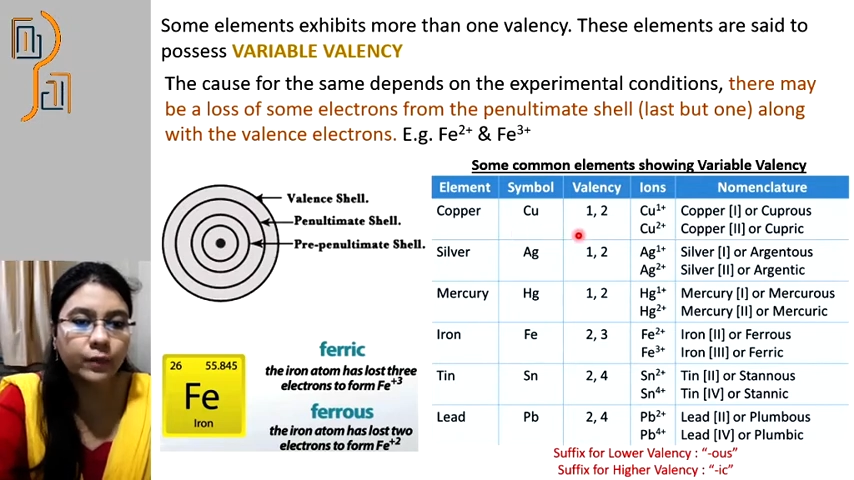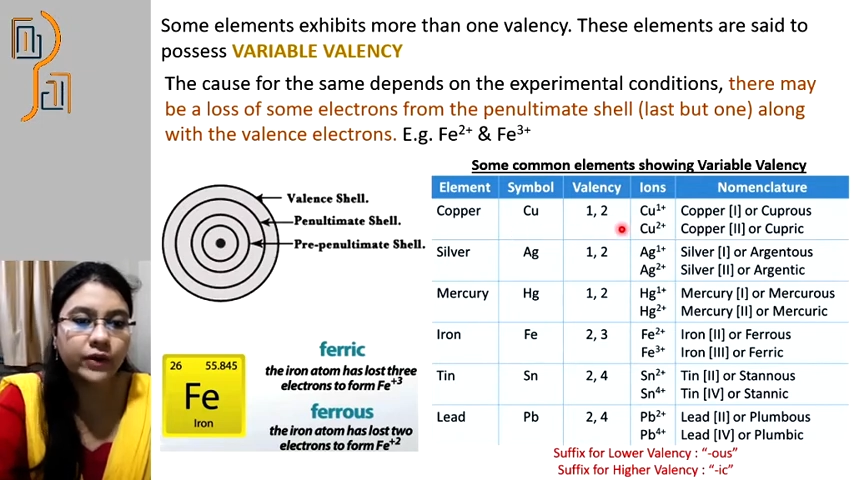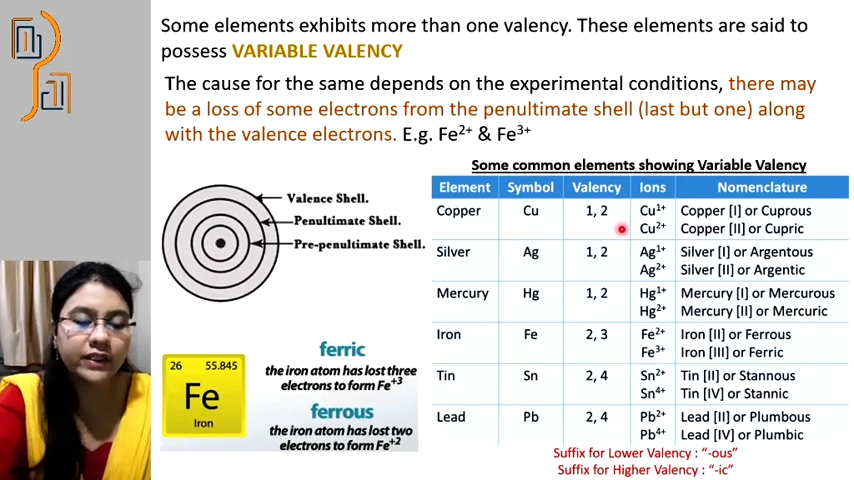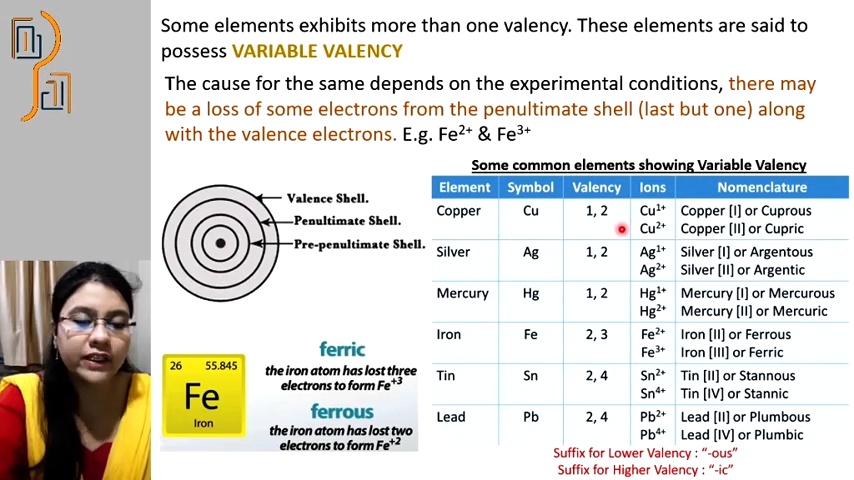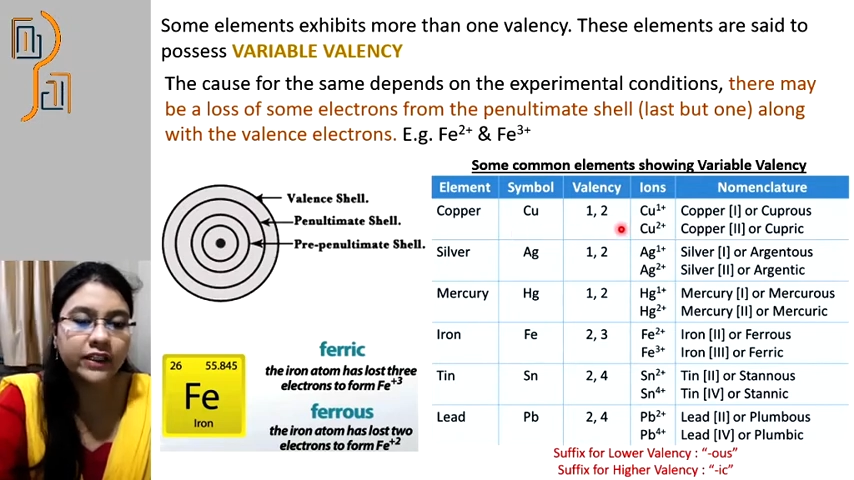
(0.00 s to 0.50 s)

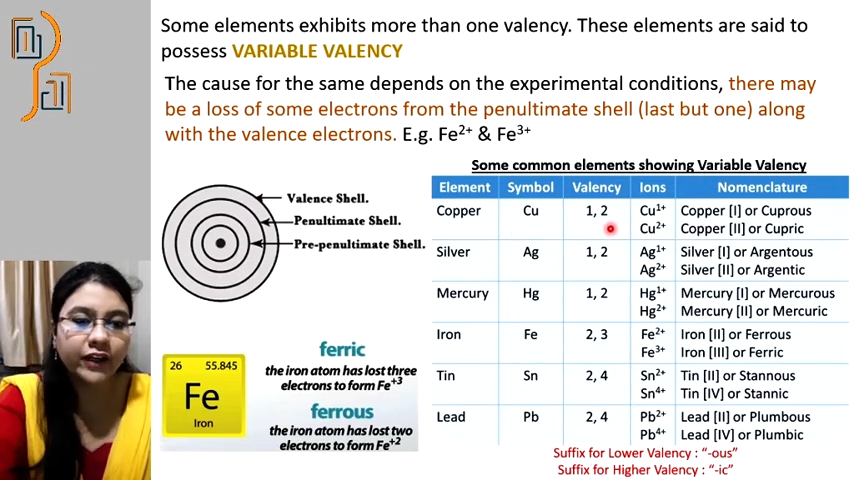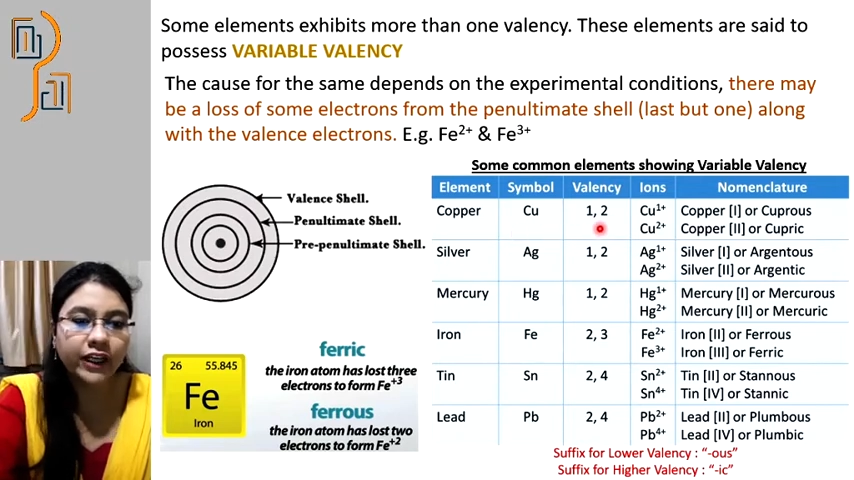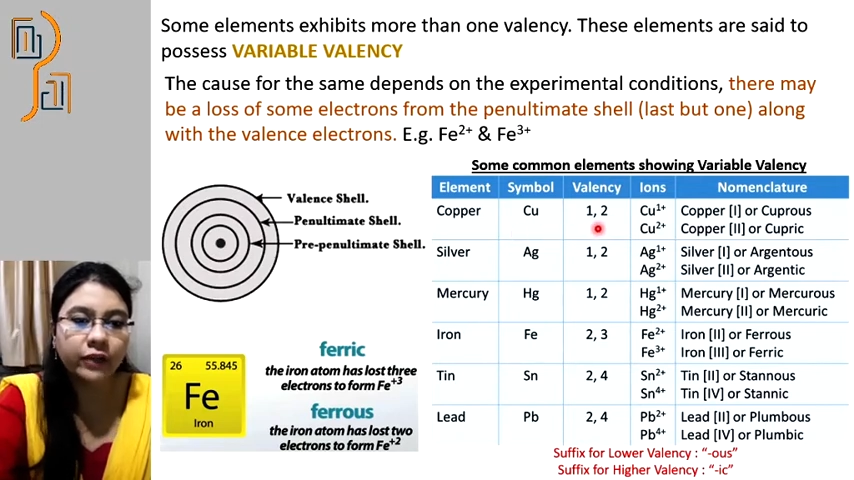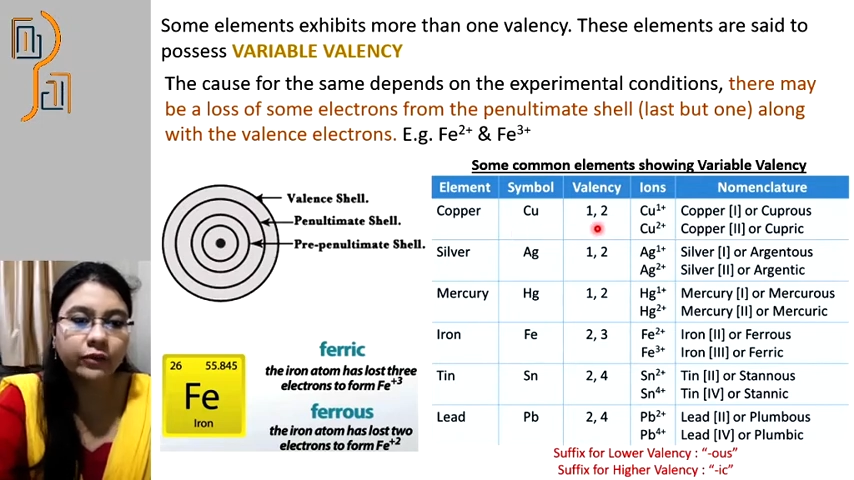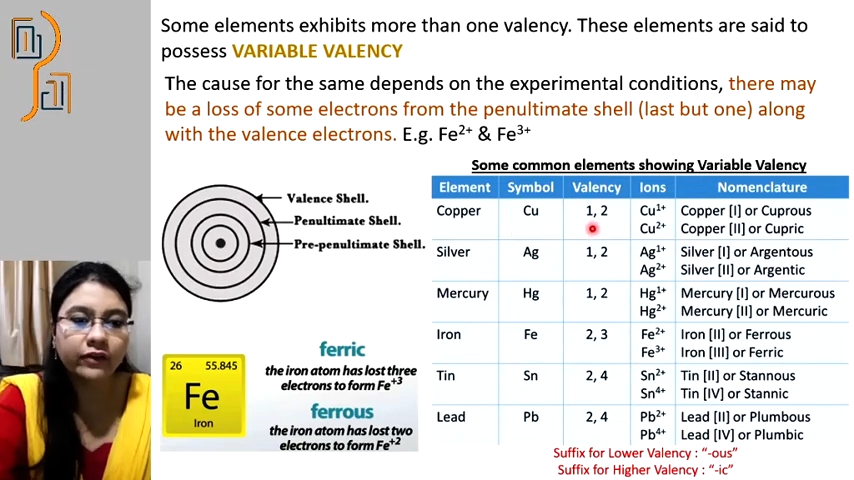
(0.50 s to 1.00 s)
possesses
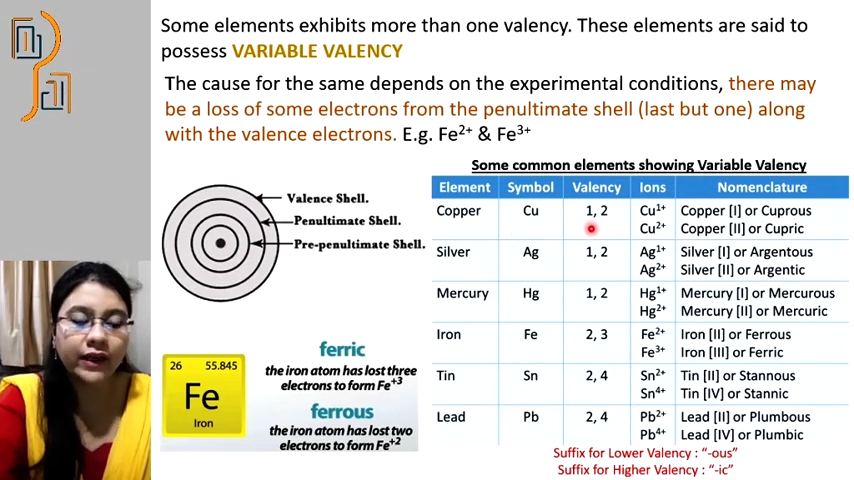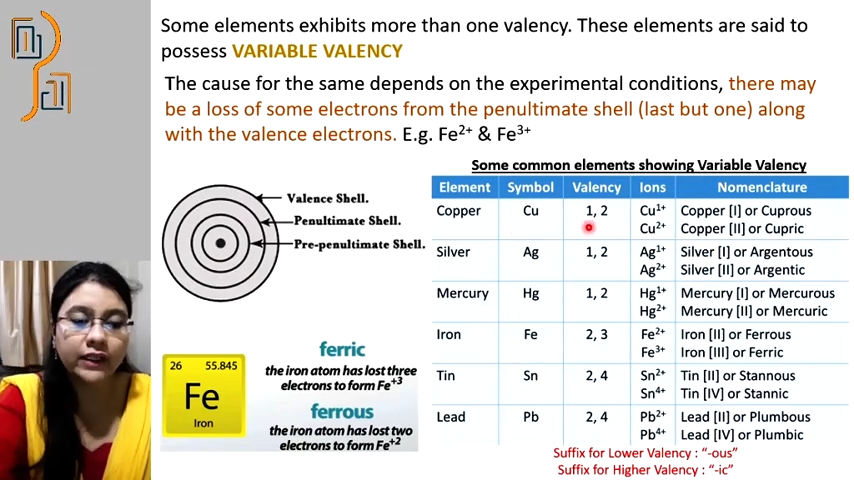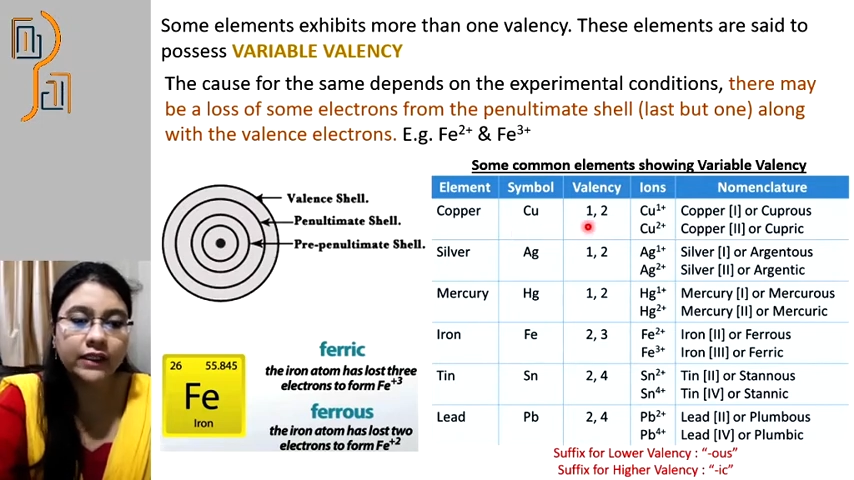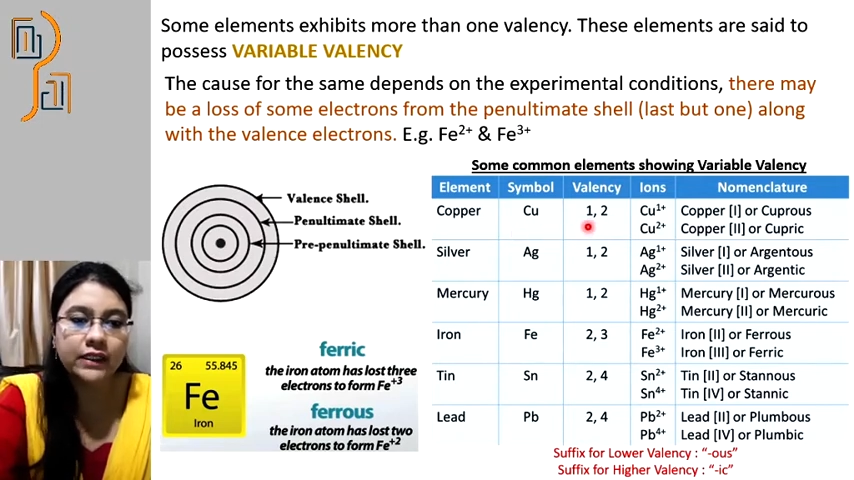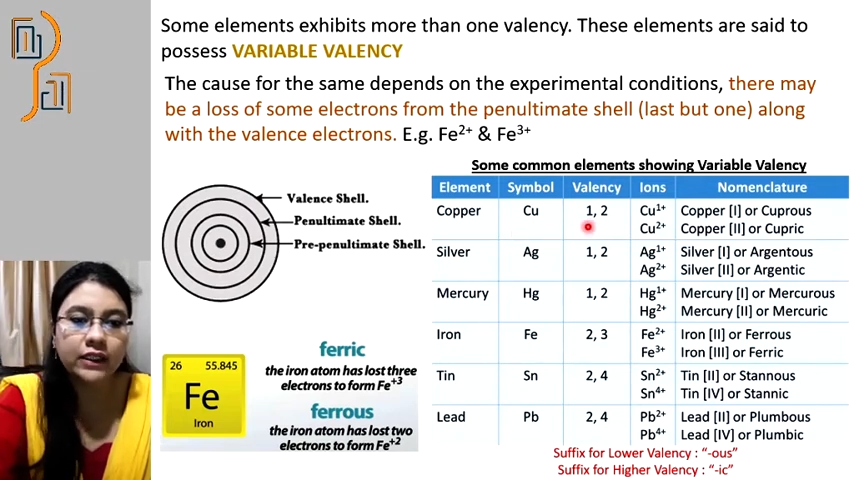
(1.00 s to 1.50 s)
variable
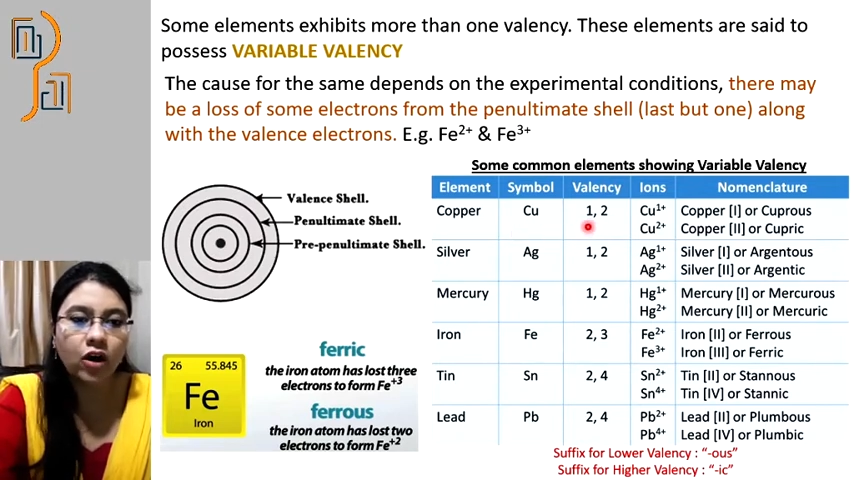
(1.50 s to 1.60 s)
valency